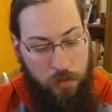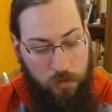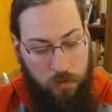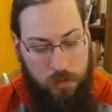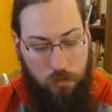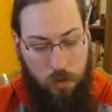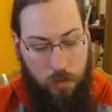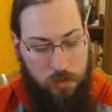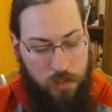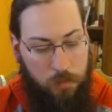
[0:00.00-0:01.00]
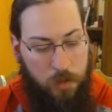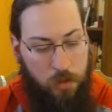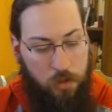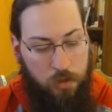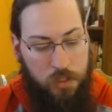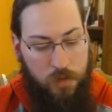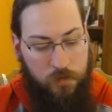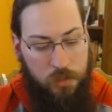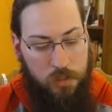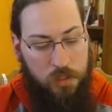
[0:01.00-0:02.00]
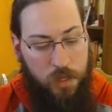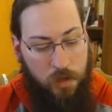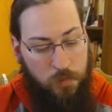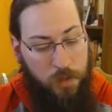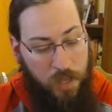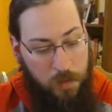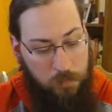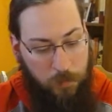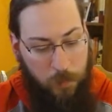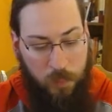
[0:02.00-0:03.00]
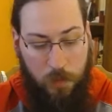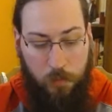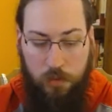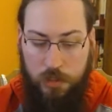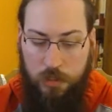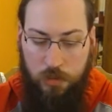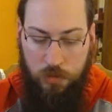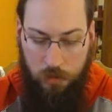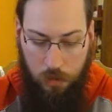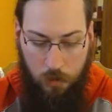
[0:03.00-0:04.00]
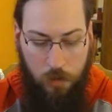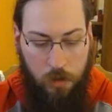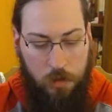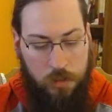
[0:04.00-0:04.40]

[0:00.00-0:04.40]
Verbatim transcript: other tail robbers and make good the deficit in his accounts by gambling. The bourse is too slow.